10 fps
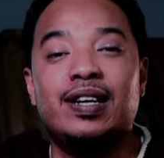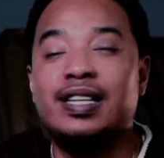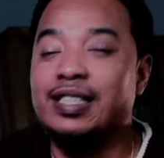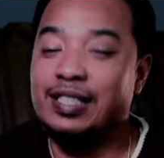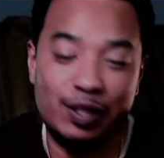
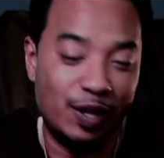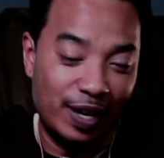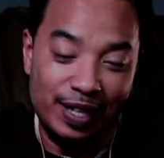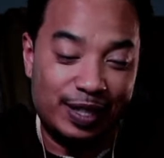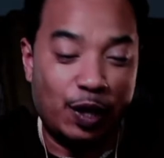
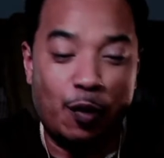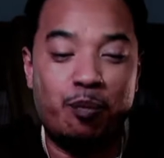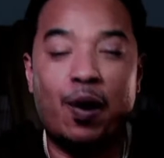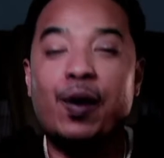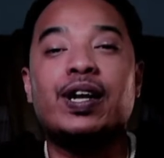It's like a
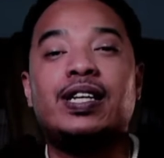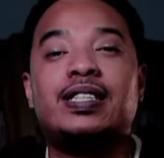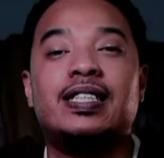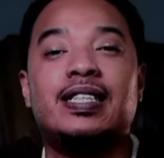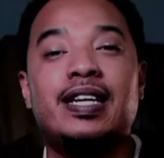party
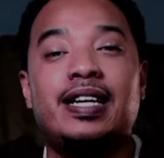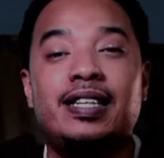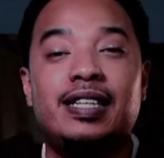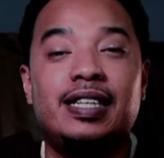today